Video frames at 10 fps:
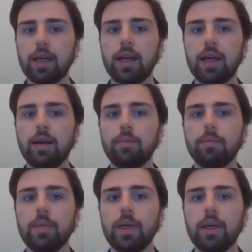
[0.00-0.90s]

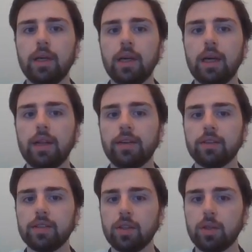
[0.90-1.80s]
And of
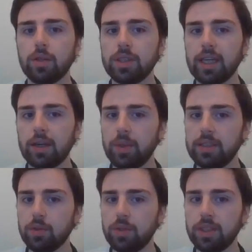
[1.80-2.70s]
course, second one
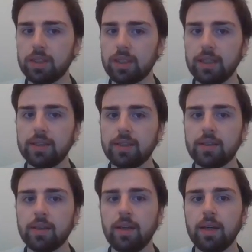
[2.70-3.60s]
is audience lists.